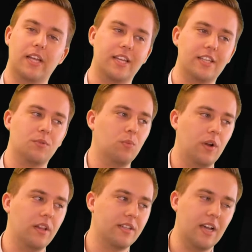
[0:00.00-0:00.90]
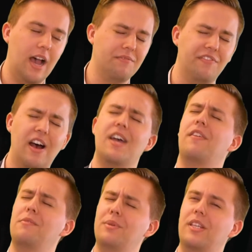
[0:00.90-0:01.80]
Like, it's one of the top five,
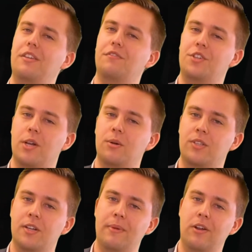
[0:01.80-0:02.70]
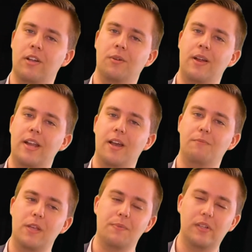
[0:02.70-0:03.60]
I believe, shows in America right now.
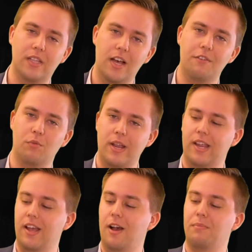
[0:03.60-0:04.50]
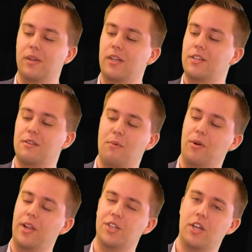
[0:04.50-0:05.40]
People love waking up to Morning